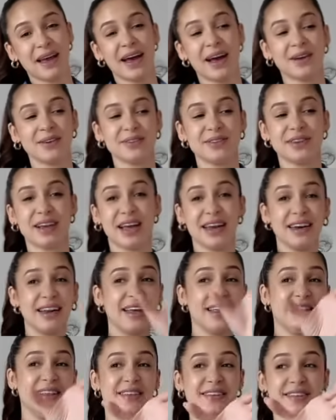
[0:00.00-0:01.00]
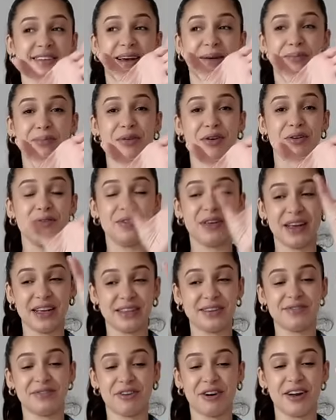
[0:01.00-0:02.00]
house, and this is our proof that
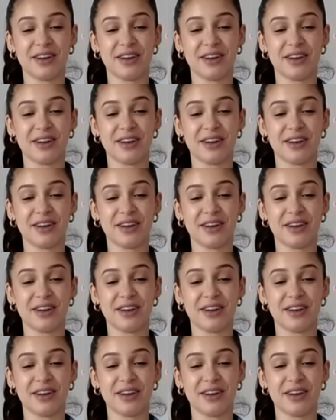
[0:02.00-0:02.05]
it's for